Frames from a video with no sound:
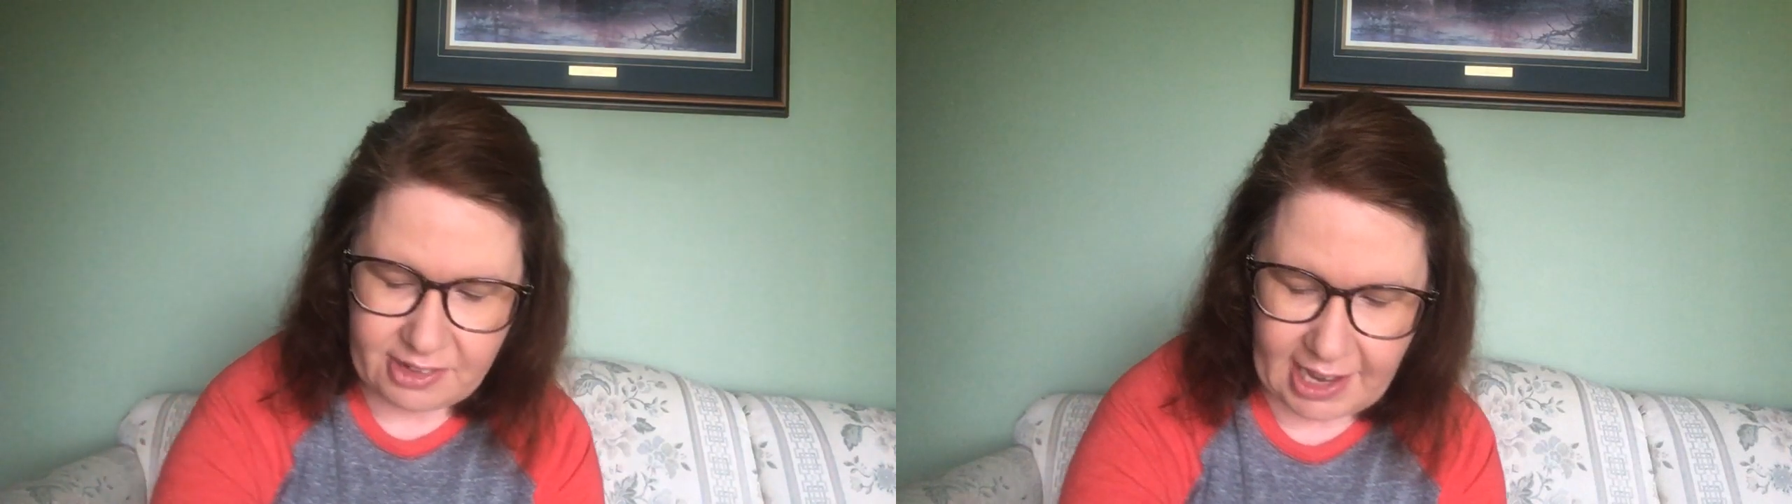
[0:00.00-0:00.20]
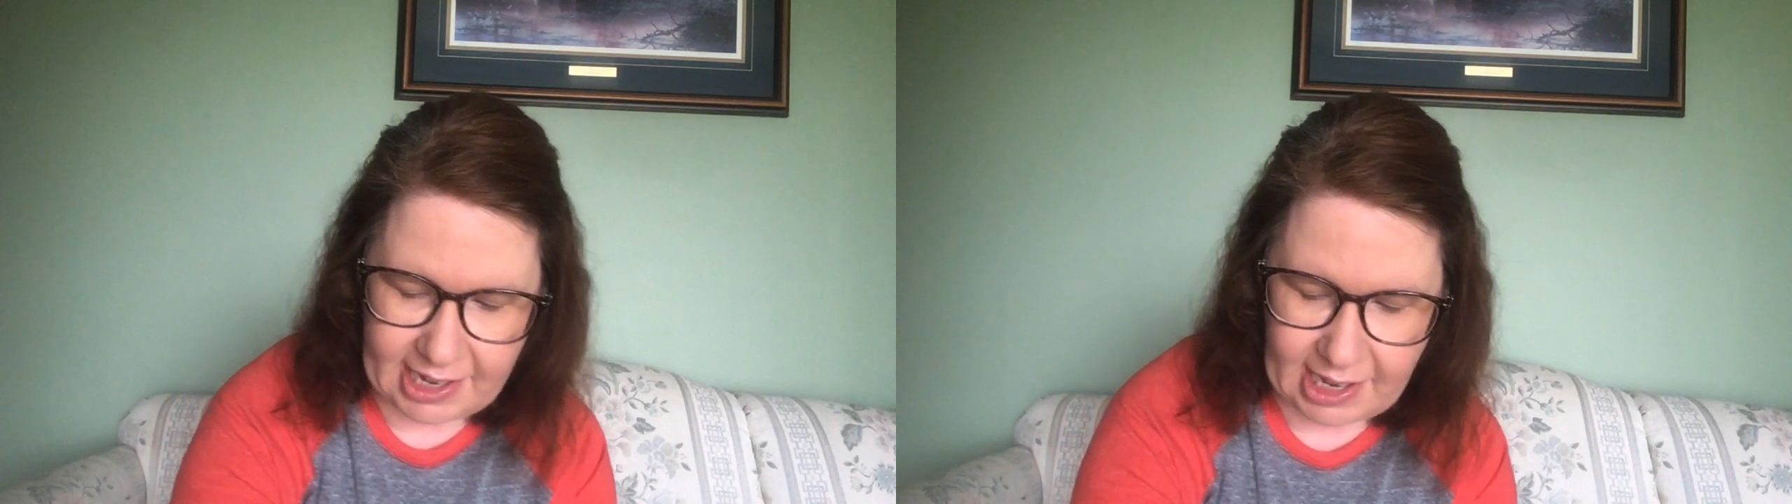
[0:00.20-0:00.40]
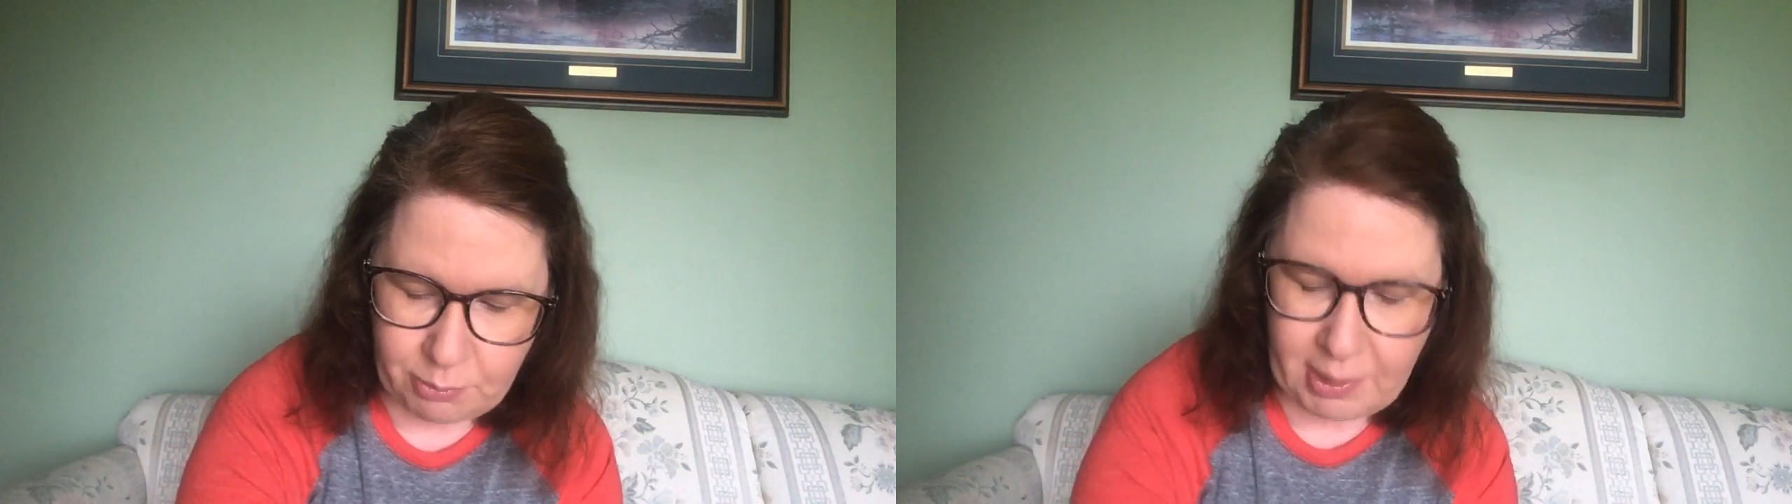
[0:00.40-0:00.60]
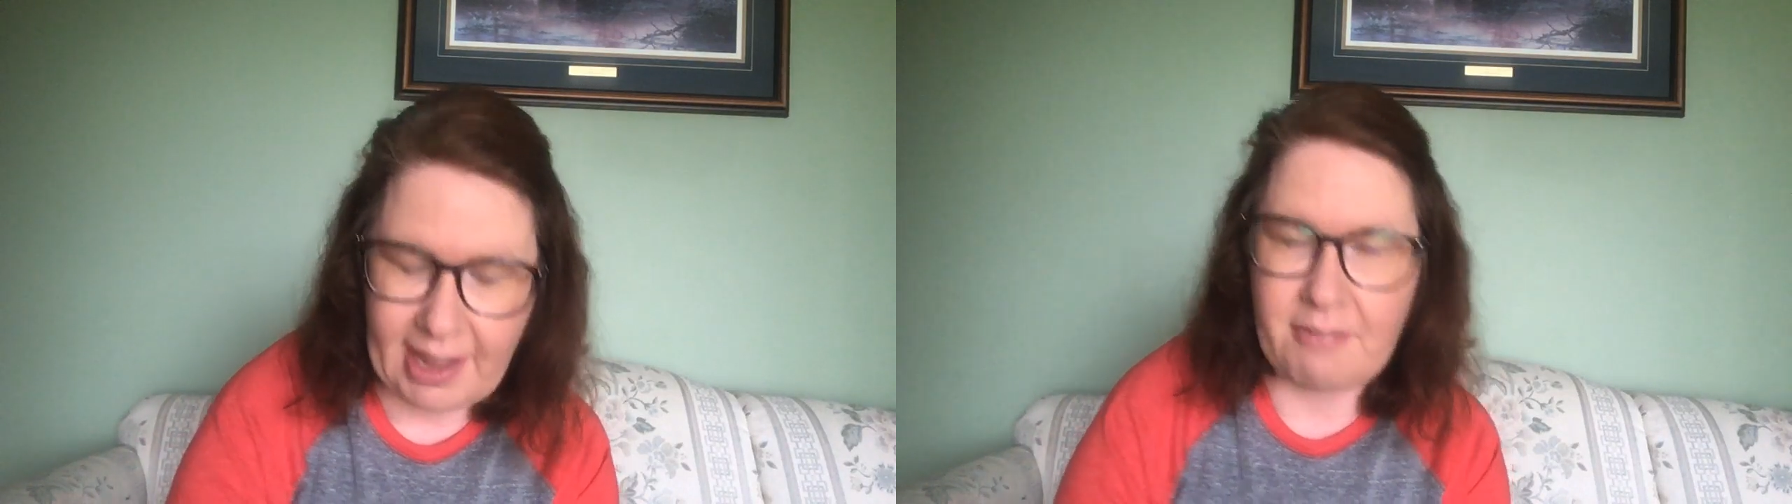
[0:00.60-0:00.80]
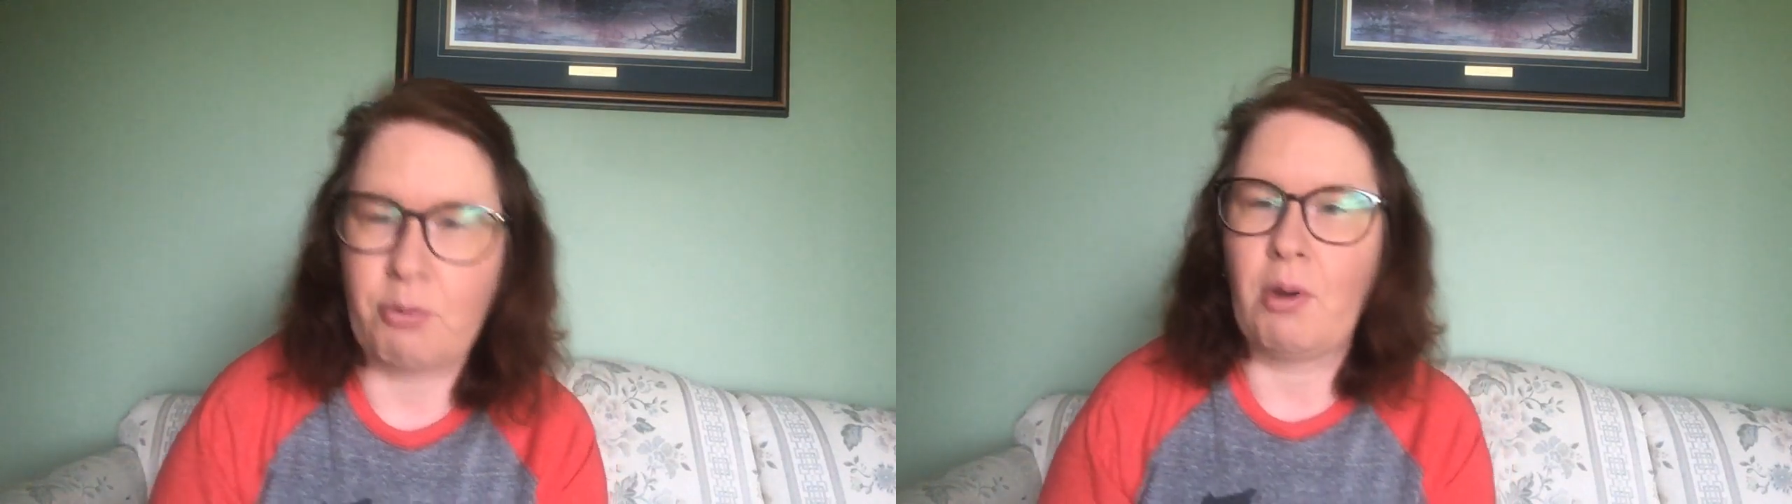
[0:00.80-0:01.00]
And we
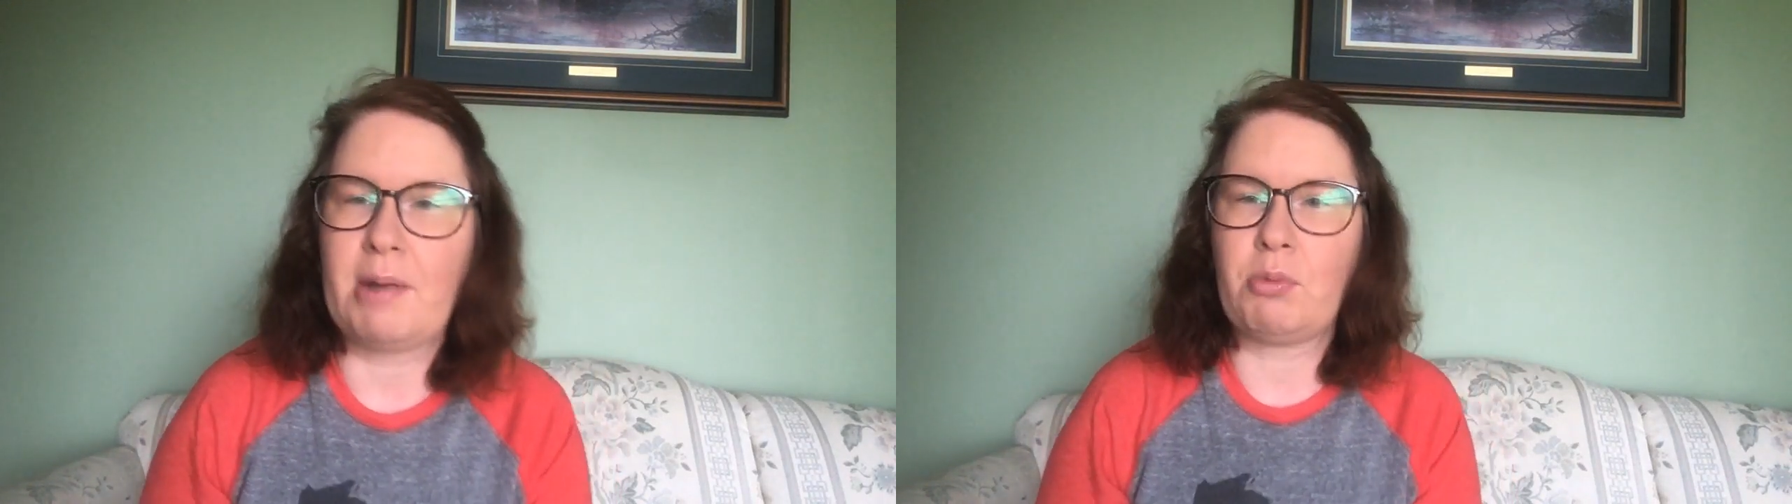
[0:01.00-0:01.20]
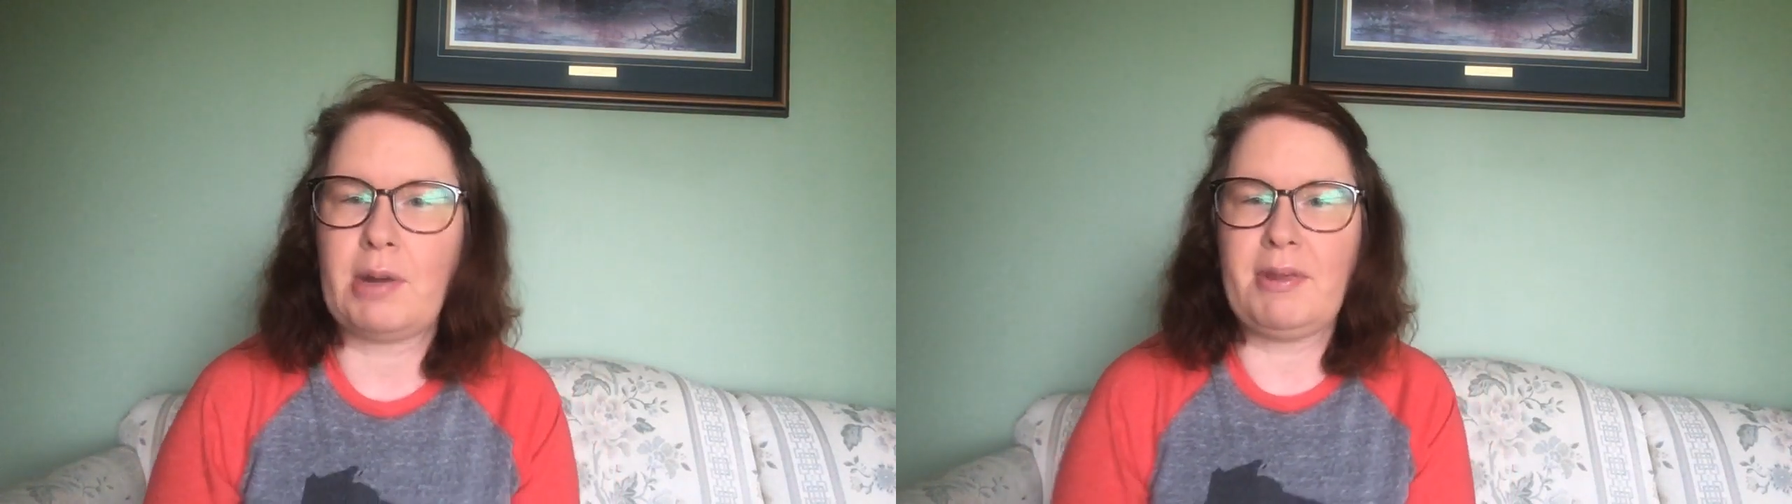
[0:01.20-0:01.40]
have one more